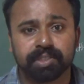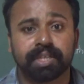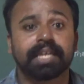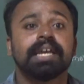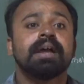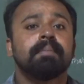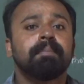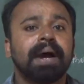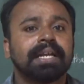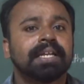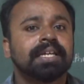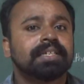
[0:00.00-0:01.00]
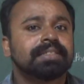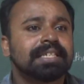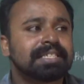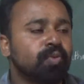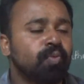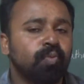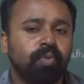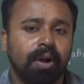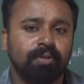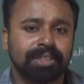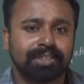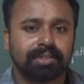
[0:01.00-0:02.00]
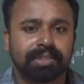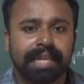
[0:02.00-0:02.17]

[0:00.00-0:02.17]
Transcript: Okay, but there is a outer